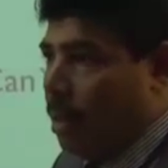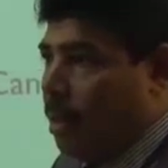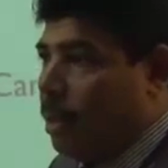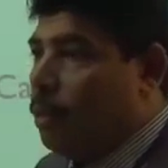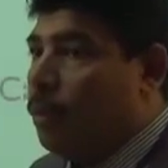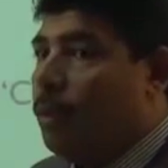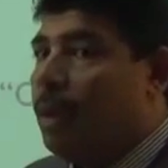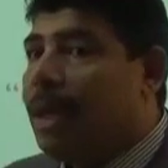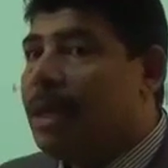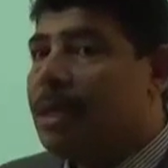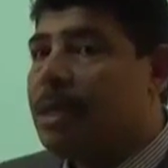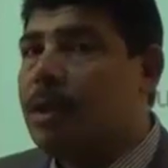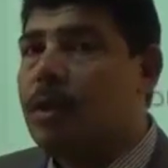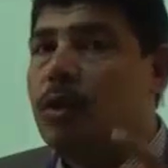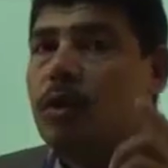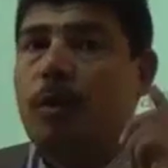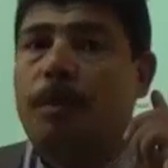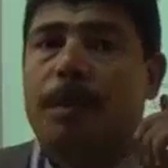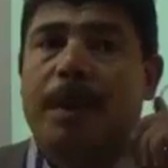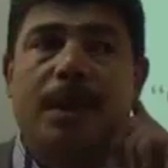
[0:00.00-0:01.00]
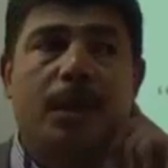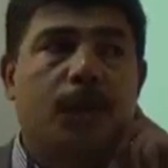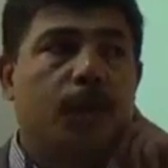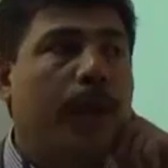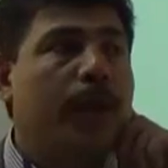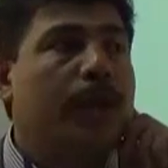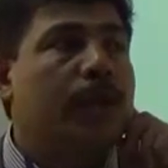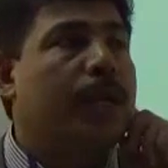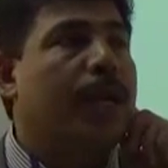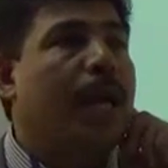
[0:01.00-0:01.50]
You listen to
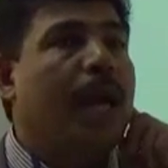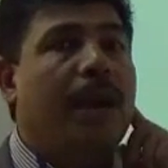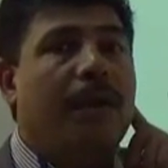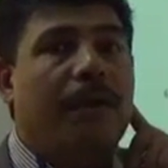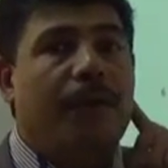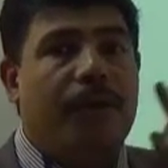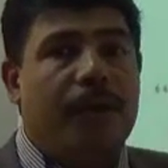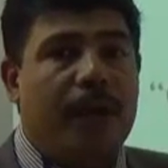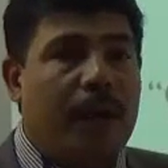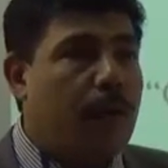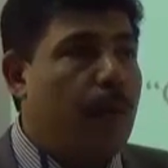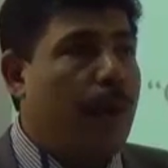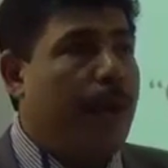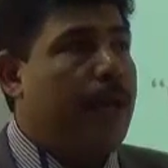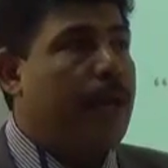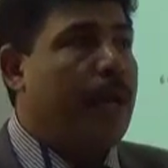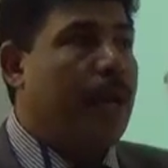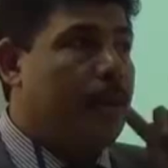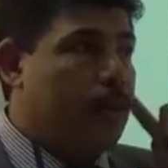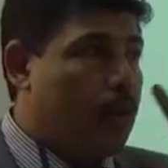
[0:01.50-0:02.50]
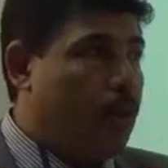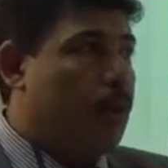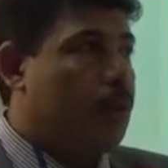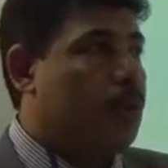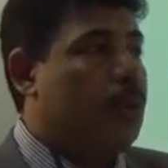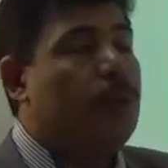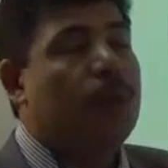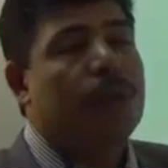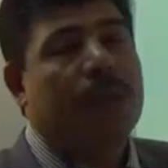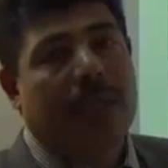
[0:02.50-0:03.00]
persuasion everywhere, and
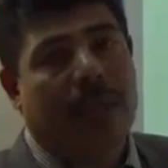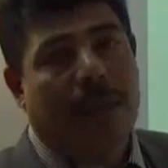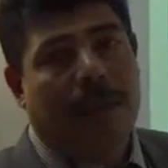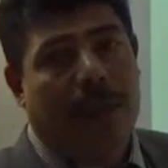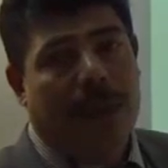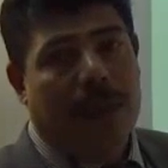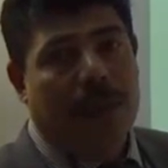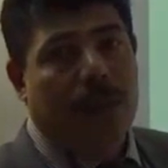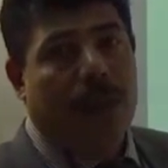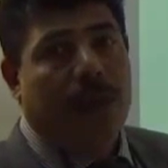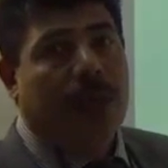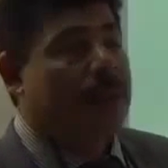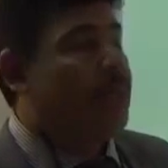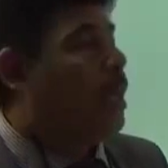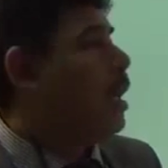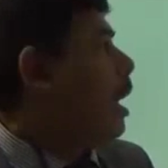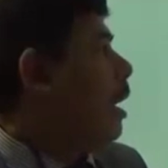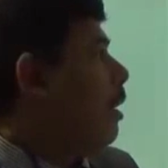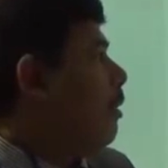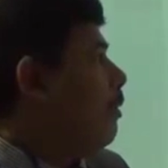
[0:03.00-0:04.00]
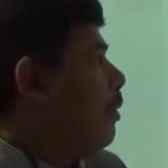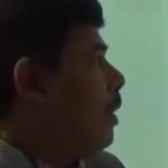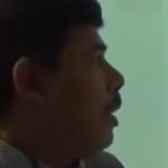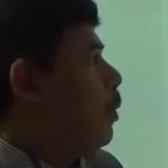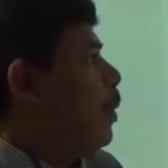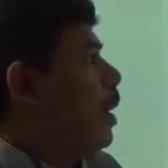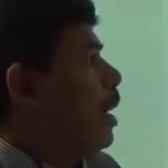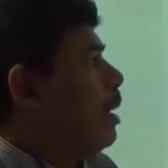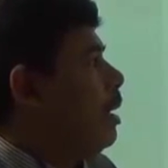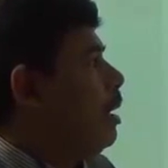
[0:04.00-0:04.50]
also you see persuasion
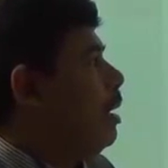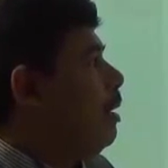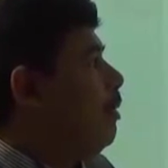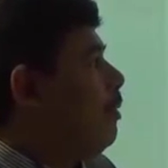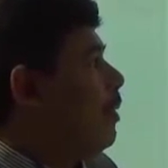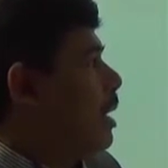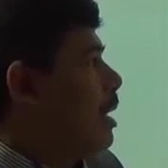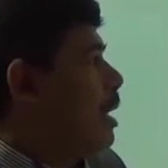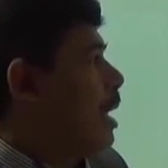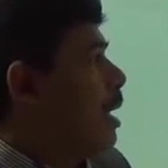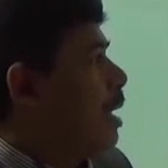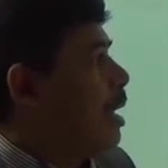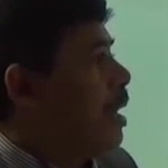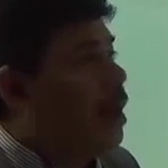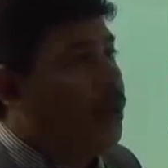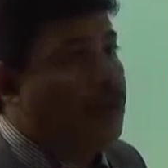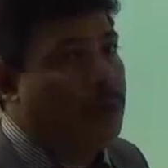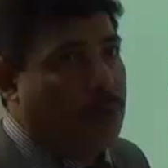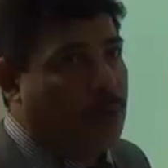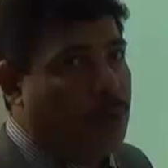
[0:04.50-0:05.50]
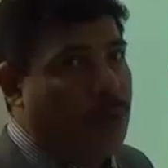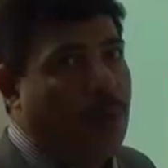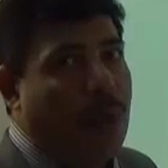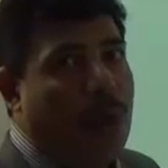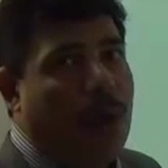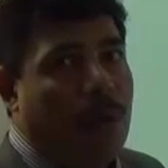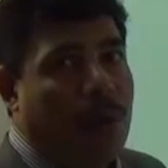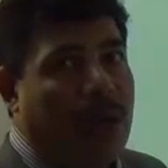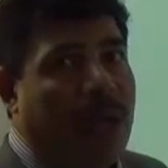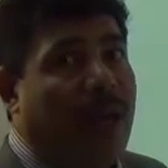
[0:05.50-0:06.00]
everywhere, in everything around you.
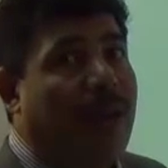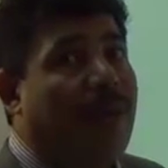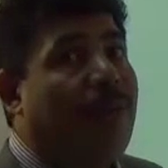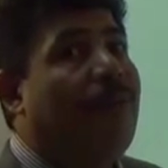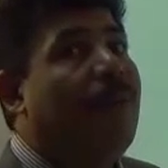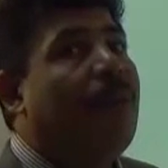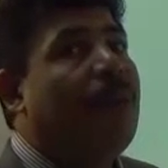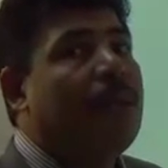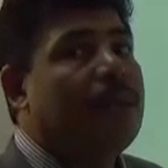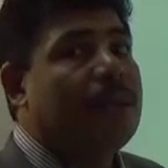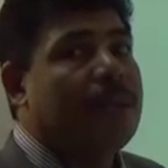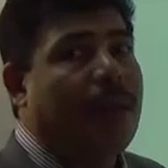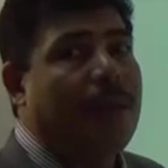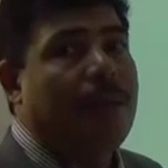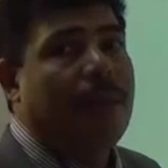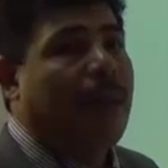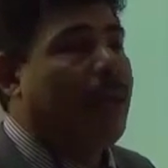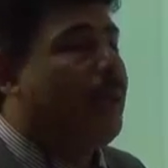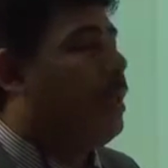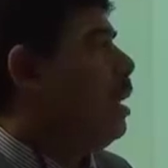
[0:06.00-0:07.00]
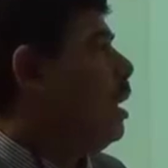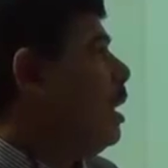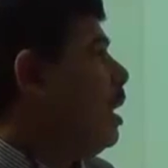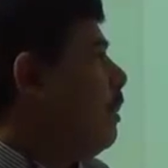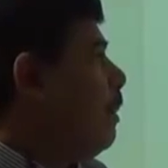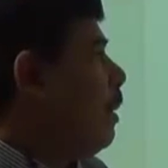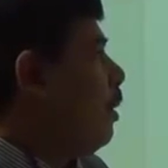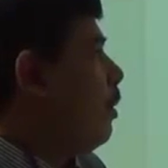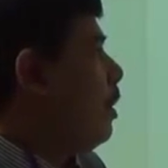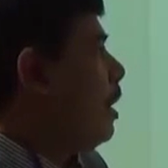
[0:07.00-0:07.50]
We'll have some ideas
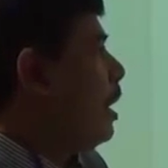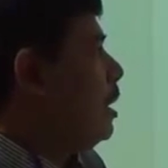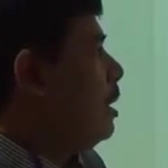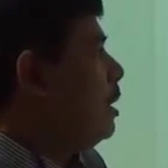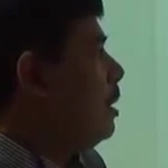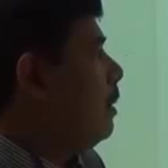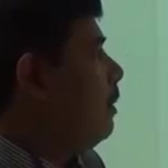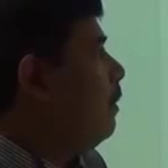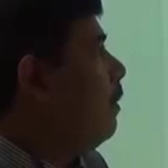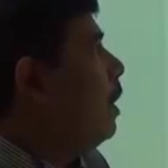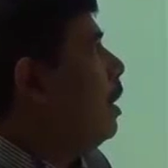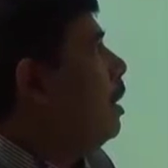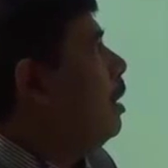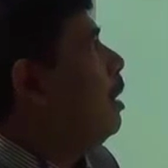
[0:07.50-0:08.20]
about this.